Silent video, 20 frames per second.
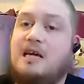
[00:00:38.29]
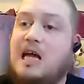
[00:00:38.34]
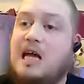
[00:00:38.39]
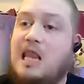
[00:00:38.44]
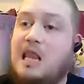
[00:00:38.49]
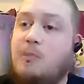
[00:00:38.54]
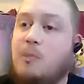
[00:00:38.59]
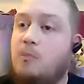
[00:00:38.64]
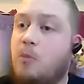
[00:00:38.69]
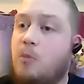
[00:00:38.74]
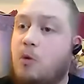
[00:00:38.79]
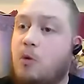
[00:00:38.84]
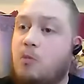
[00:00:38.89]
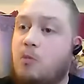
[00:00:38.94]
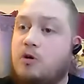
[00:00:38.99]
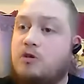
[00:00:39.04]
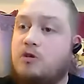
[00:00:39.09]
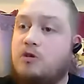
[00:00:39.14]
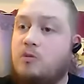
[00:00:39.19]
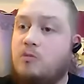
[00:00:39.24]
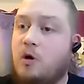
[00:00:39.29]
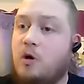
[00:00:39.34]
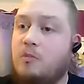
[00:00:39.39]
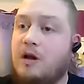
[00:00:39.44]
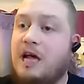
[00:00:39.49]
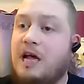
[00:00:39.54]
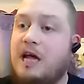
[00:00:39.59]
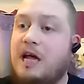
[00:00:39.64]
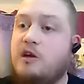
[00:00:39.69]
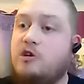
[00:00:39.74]
and then my mum would come
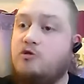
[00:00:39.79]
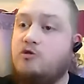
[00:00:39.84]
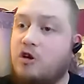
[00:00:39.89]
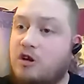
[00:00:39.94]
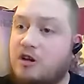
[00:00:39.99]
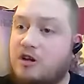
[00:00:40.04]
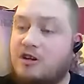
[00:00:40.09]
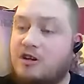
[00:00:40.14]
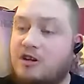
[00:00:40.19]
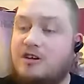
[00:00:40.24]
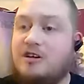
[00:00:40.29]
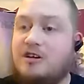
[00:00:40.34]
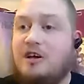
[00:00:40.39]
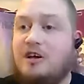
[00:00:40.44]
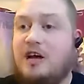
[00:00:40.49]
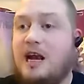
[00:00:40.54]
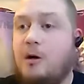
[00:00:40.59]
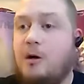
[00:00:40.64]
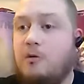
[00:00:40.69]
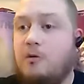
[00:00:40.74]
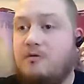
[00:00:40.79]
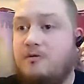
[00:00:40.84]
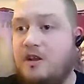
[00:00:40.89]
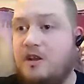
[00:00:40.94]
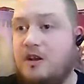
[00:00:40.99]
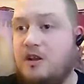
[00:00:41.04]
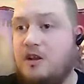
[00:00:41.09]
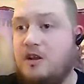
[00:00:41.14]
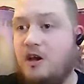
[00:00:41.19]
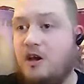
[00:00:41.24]
home later drunk, and I would
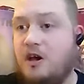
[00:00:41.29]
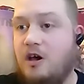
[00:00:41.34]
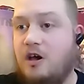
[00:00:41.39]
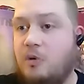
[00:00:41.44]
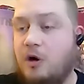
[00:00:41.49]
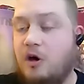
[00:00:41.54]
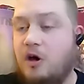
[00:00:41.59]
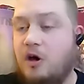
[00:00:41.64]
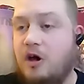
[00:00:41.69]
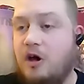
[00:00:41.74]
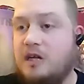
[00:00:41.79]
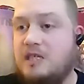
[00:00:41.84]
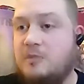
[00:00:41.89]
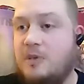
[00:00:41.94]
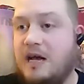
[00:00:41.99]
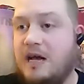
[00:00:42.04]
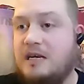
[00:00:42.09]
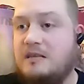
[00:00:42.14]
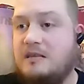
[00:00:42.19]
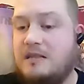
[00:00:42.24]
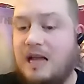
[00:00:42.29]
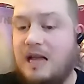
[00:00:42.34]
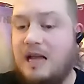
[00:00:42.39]
feed her and put her to bed.